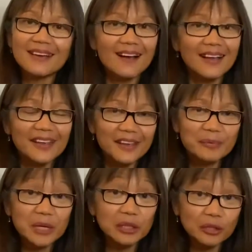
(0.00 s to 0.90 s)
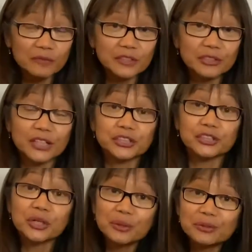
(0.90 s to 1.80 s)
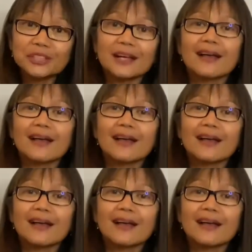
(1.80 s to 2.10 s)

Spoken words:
I am a law of attraction coach.